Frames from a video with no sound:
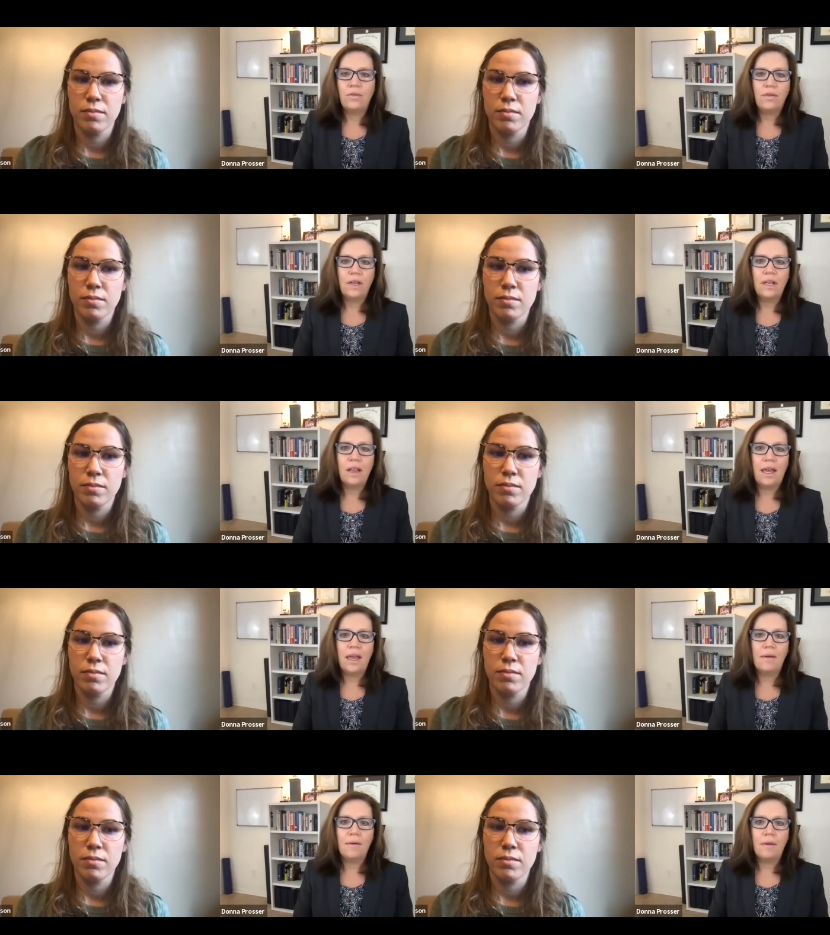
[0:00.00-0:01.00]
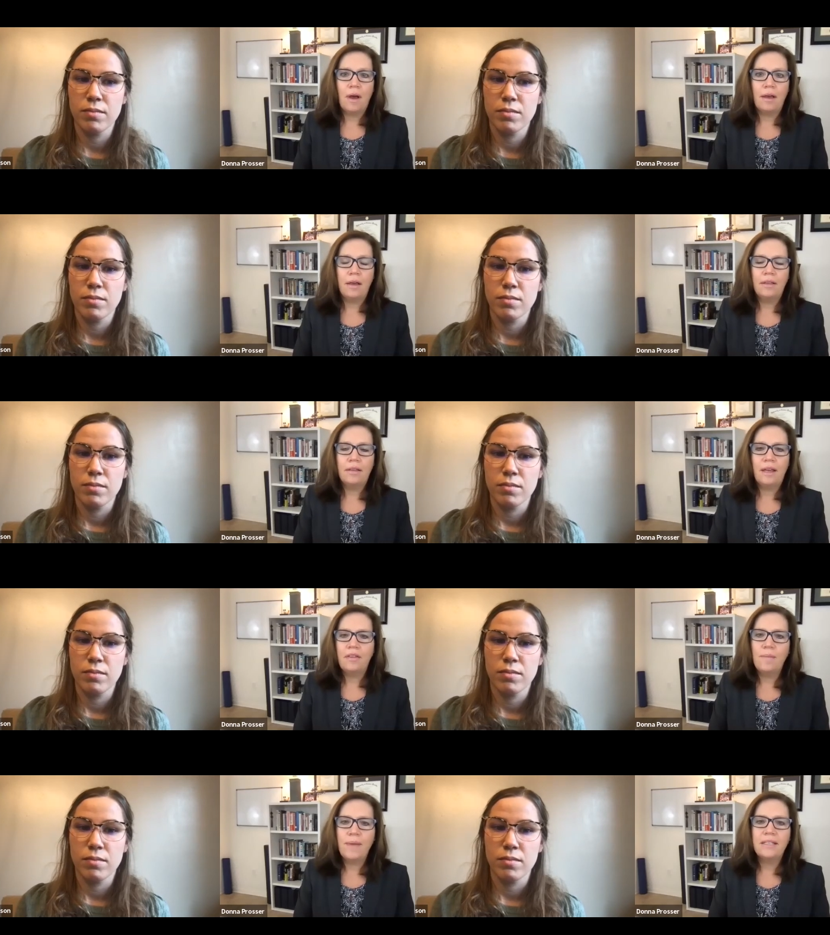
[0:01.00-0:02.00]
Speaker 1: do you feel like uh, that
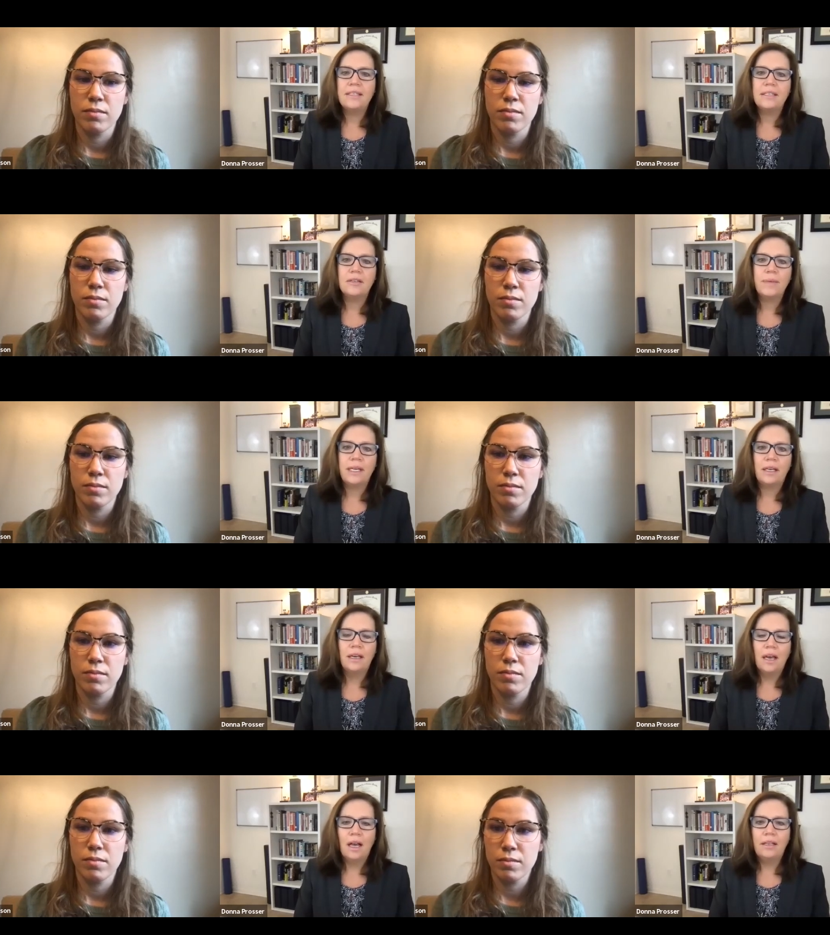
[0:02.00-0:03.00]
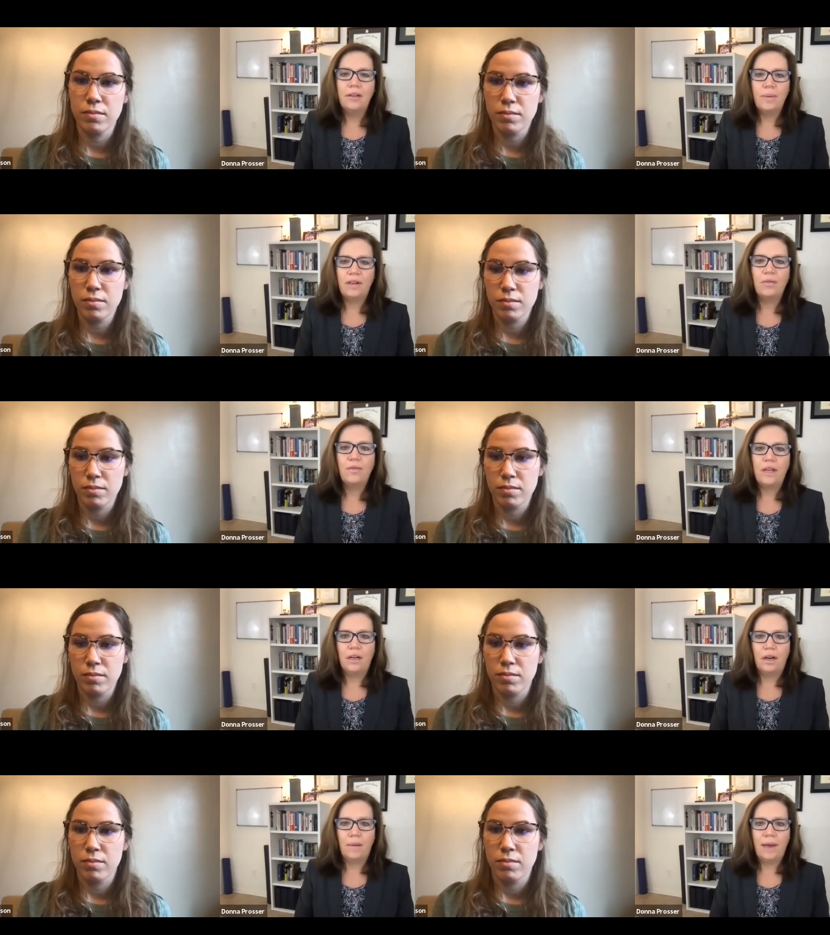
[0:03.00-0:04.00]
there may still be a little bit of
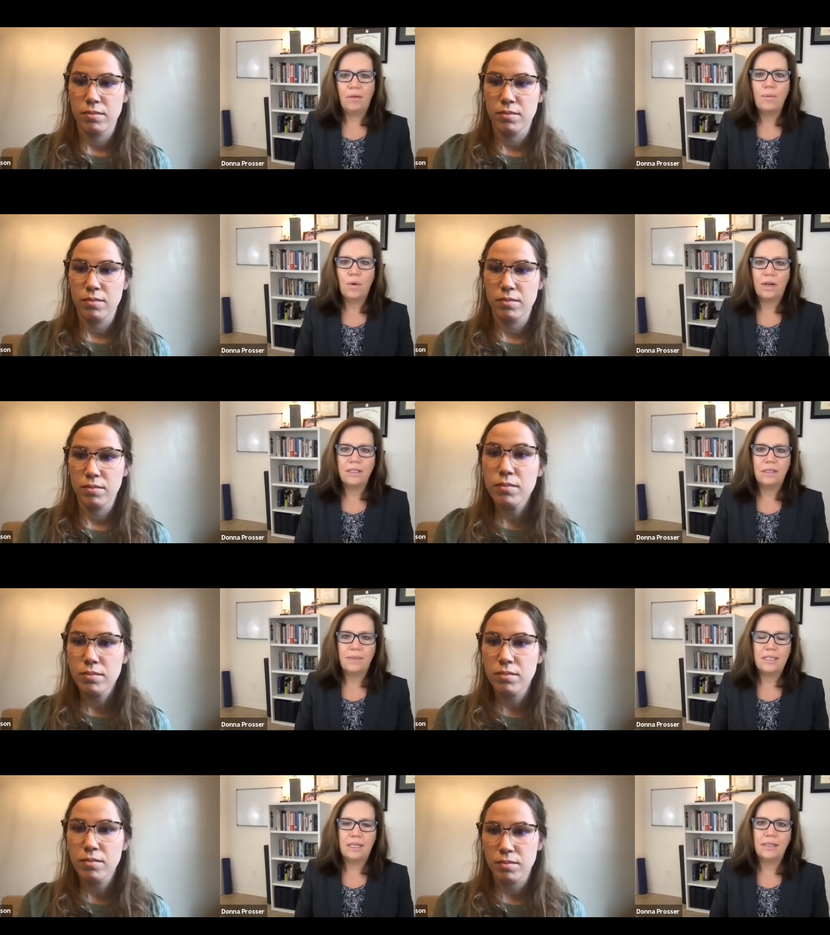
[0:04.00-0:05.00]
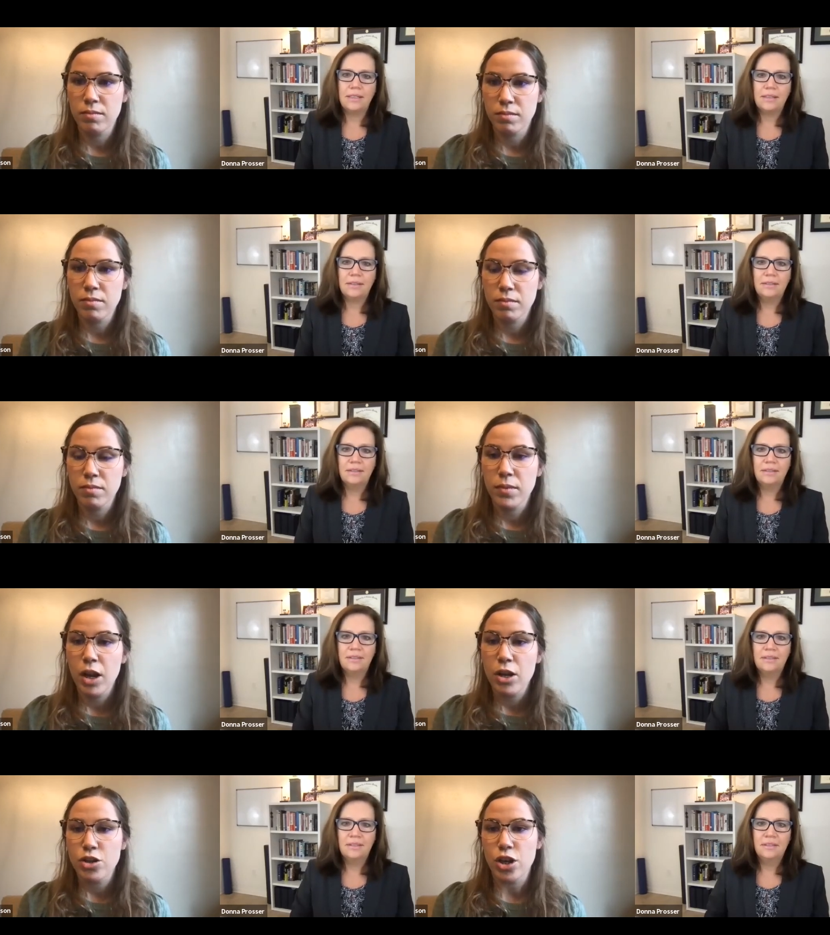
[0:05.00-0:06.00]
fear about reporting some incidents?
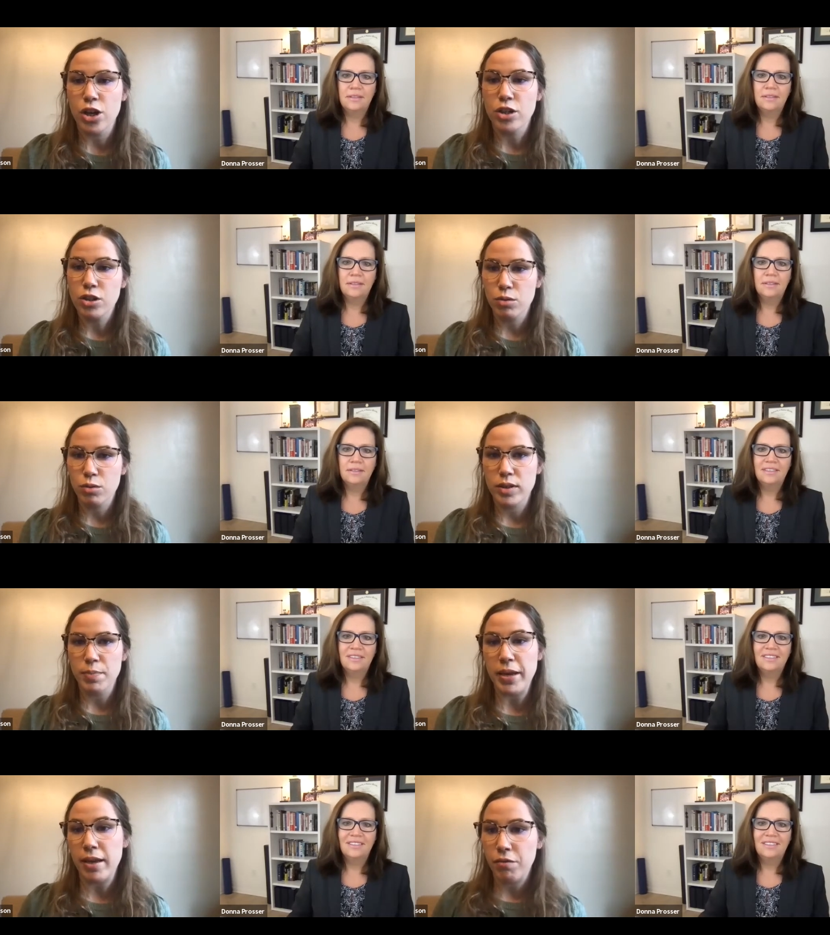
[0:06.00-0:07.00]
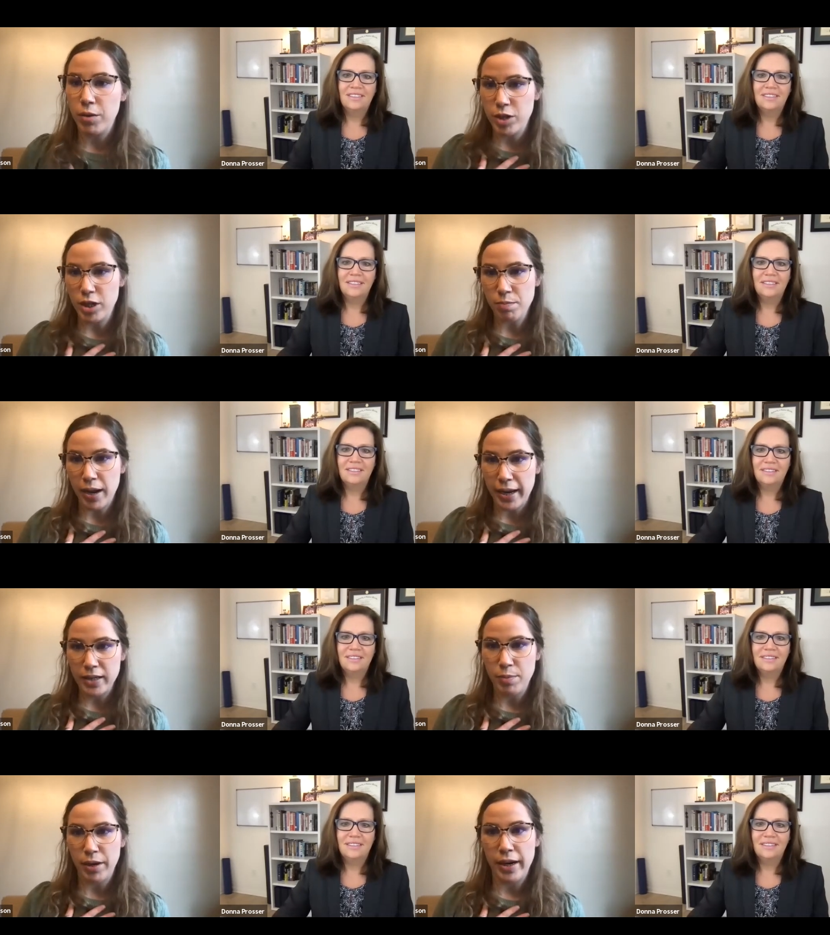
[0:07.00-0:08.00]
Speaker 2: Sure. So speaking from just my
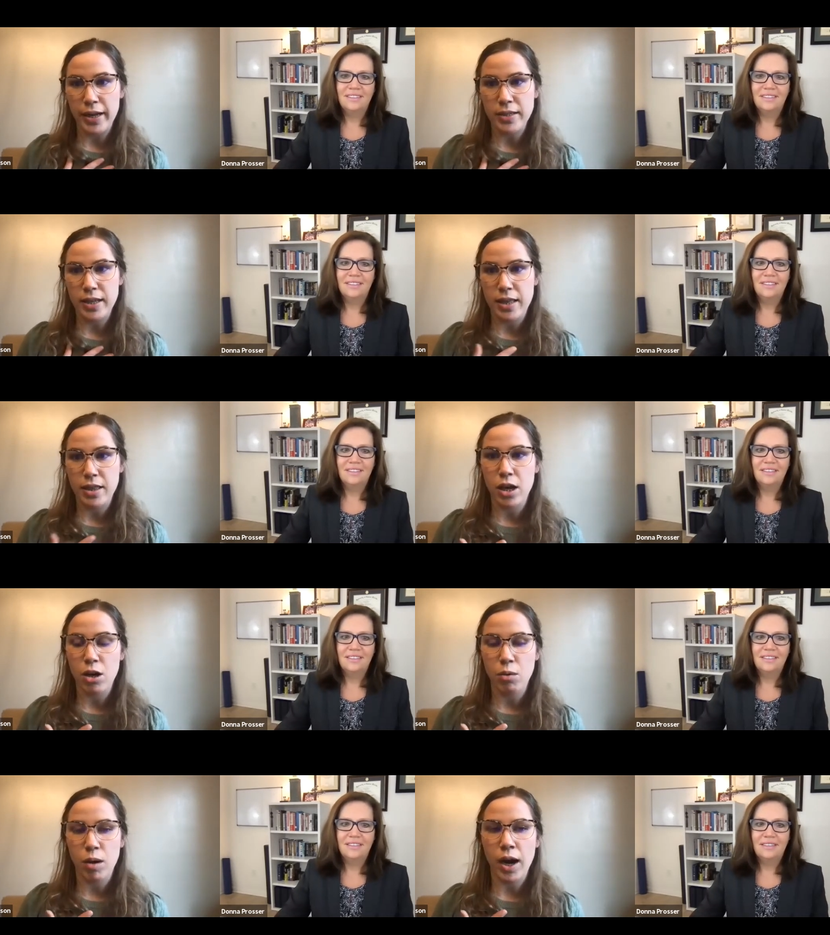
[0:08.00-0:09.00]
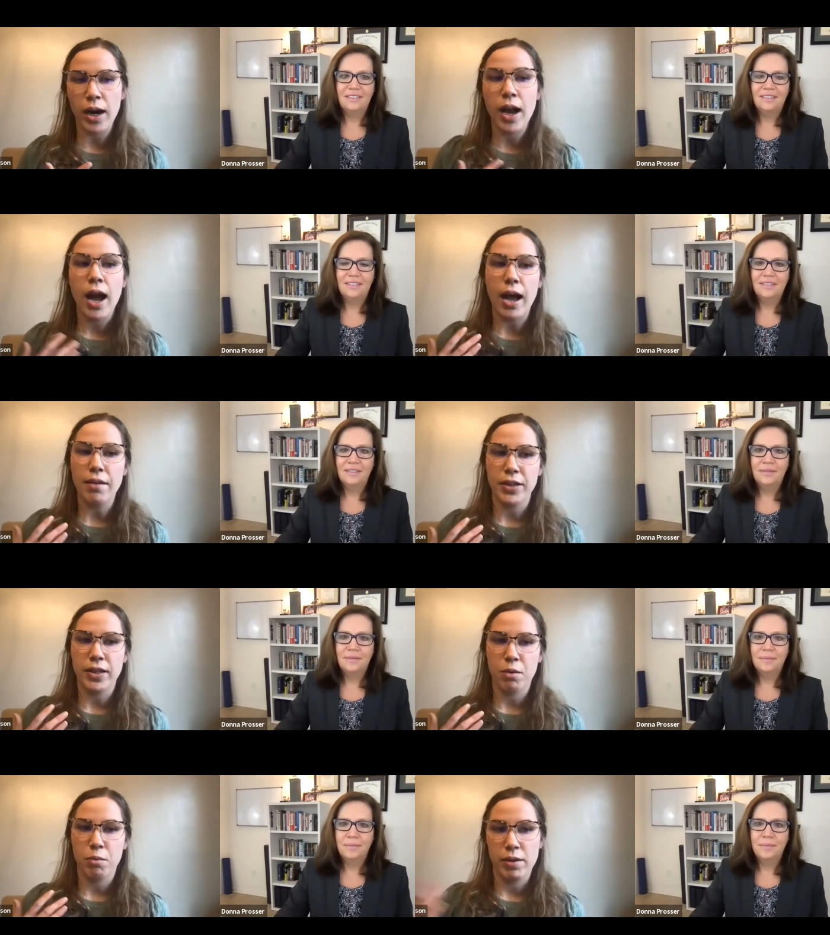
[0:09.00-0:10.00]
experience in the O R, I feel
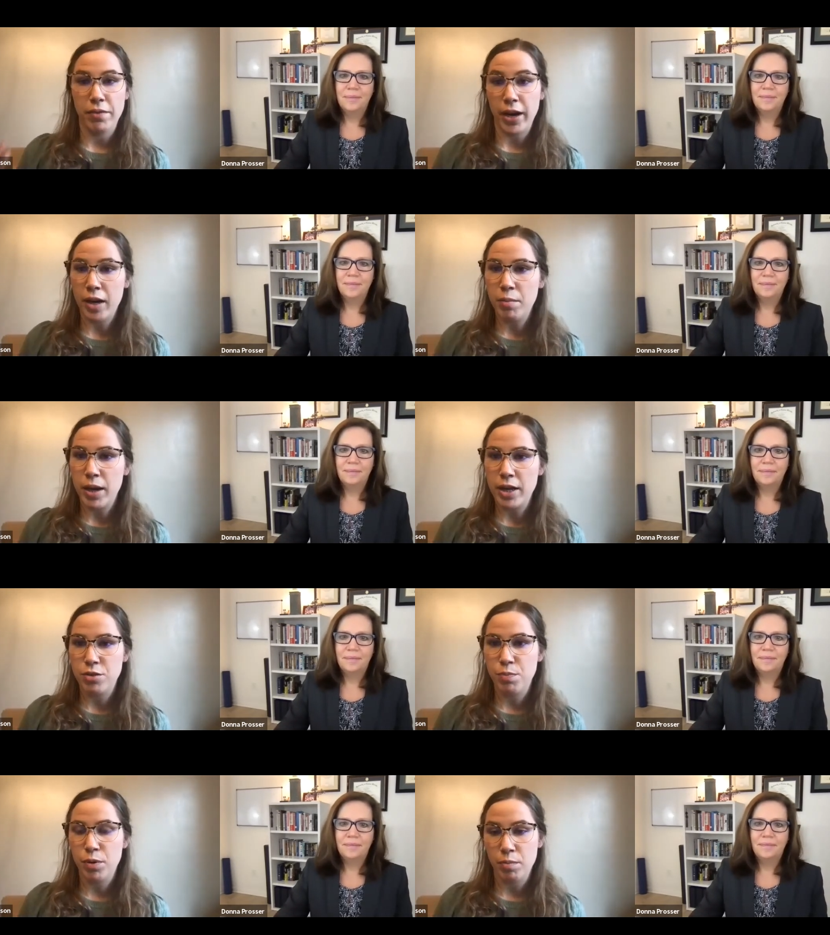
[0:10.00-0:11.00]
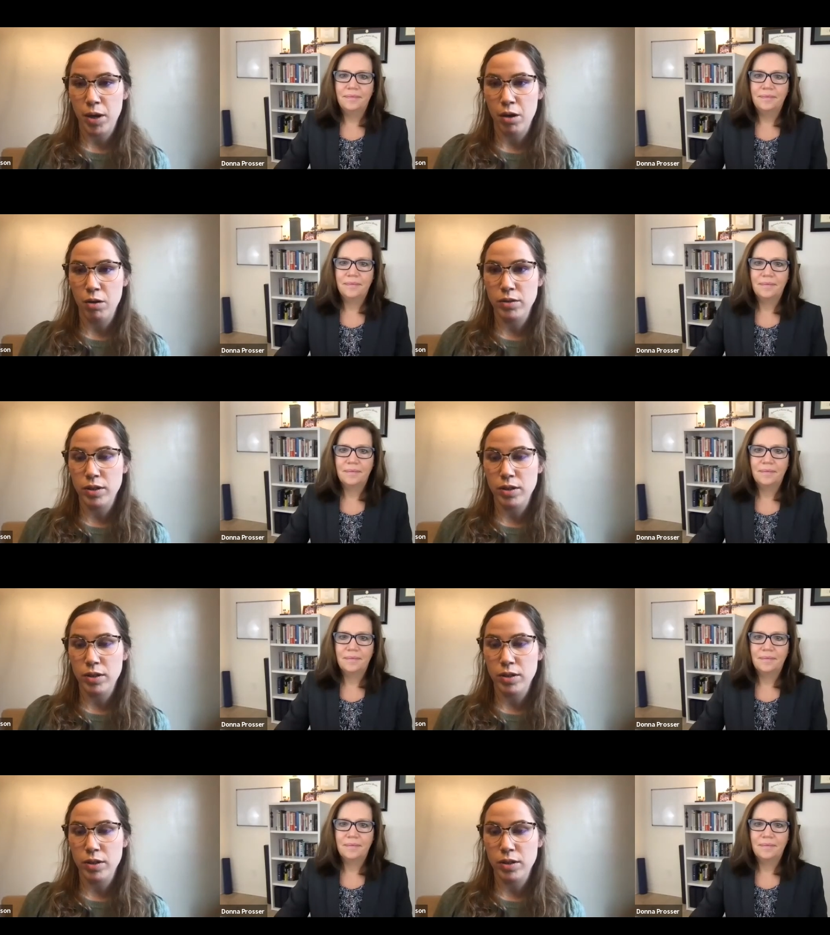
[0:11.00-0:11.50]
like we very much promote